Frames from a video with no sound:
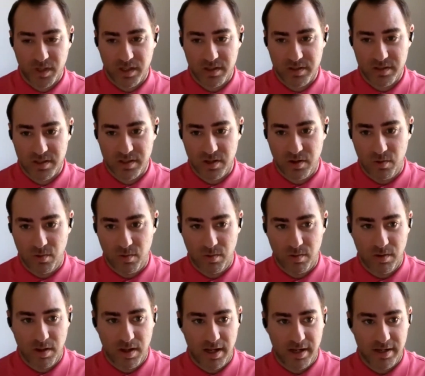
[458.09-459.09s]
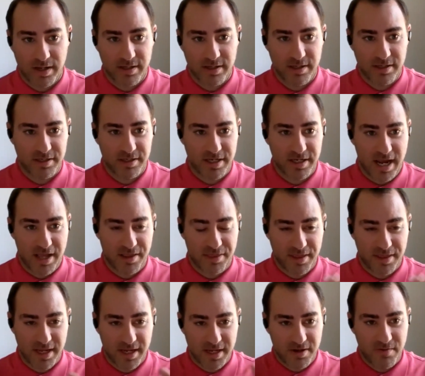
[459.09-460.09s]
So yeah,
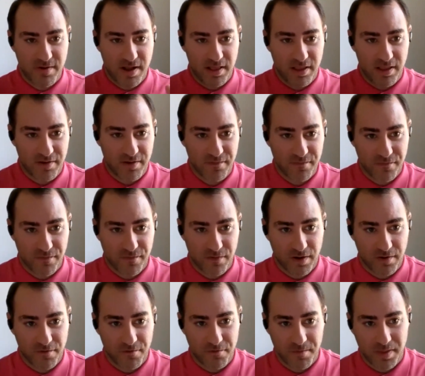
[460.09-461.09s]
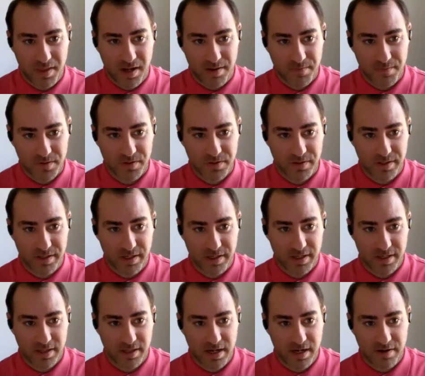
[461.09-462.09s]
thank you, Elliot, for giving me the opportunity to
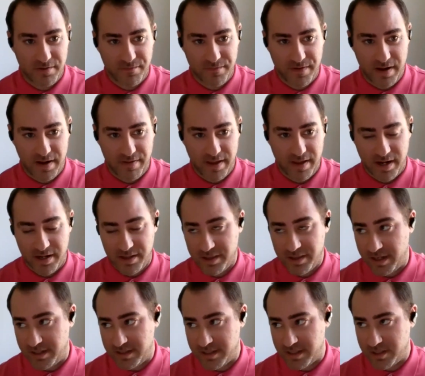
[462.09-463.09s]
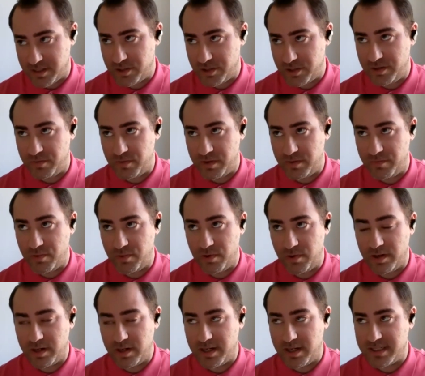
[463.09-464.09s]
clarify that. I think it's extremely
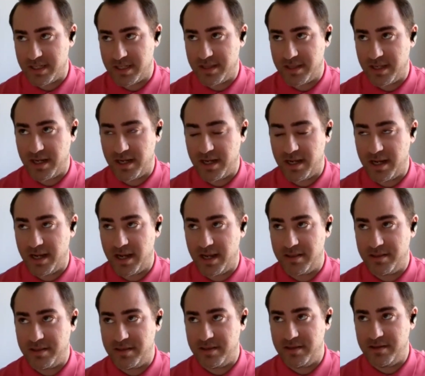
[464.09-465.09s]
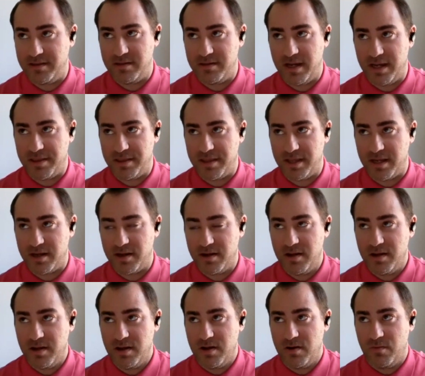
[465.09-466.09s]
important because I think
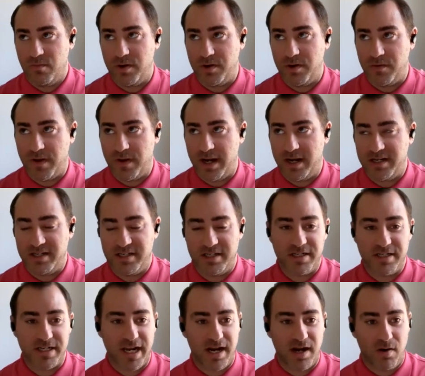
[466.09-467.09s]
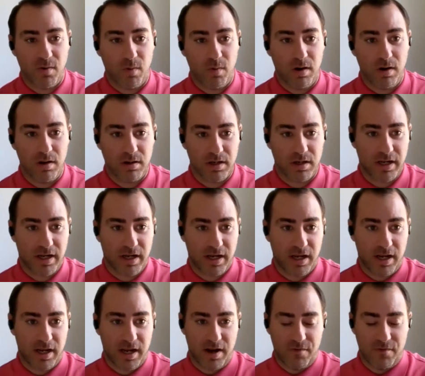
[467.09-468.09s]
when you get into data world, it can
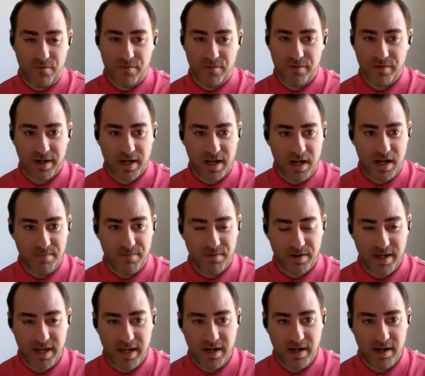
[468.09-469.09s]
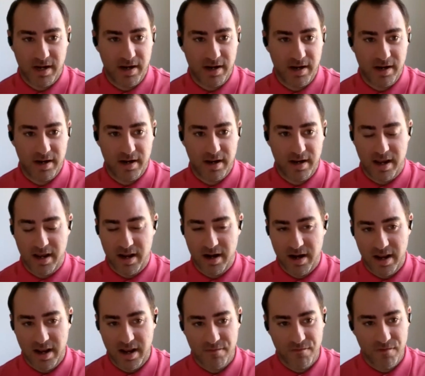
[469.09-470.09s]
get really complicated and
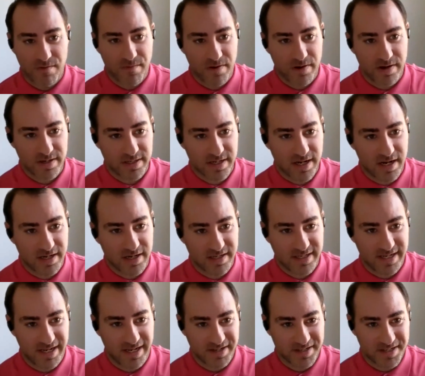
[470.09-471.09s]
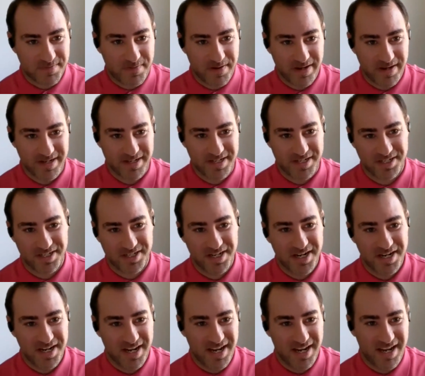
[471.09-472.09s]
everybody's got a sales pitch,
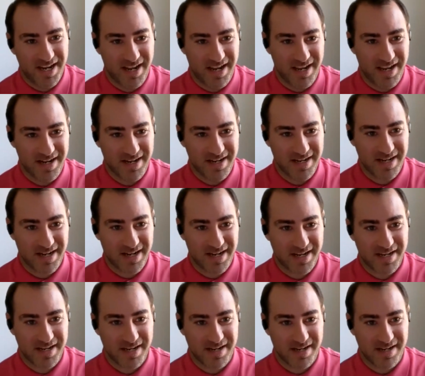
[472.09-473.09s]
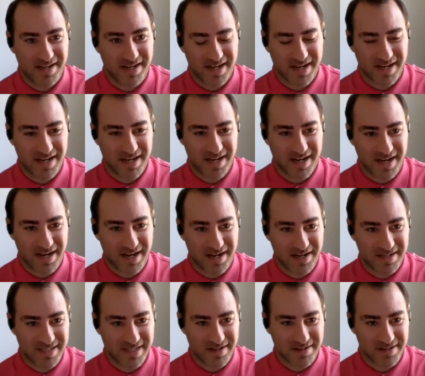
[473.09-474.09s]
and it kind of
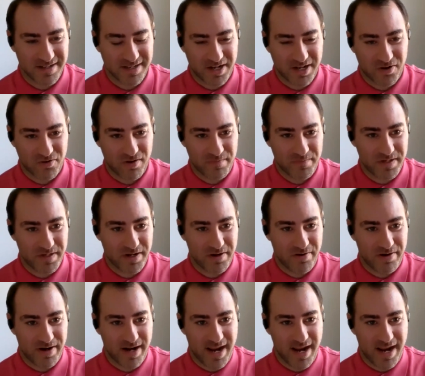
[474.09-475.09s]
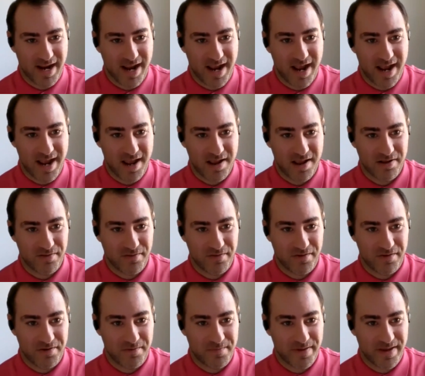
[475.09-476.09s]
sounds like crypto and AI a
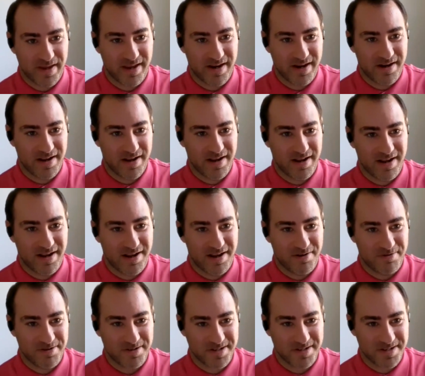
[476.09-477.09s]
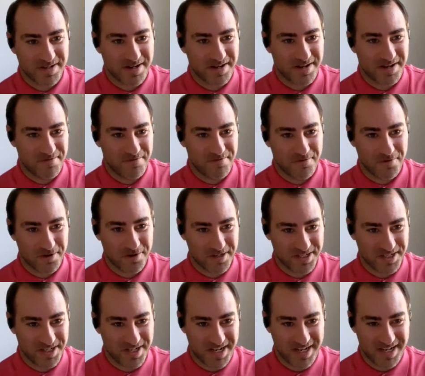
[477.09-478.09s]
little bit, which is
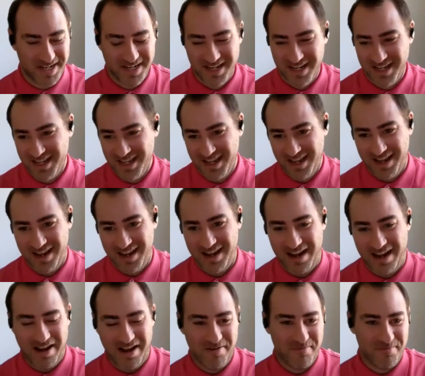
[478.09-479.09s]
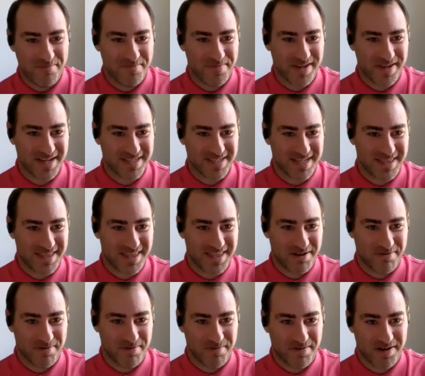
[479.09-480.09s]
unfortunate. Because I think
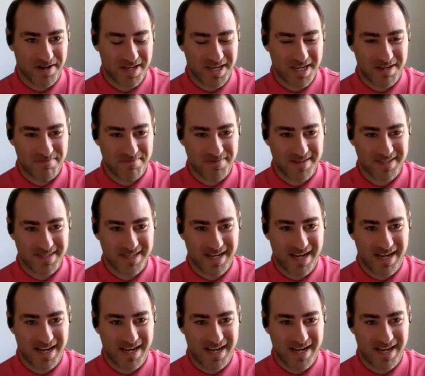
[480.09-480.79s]
we want to keep this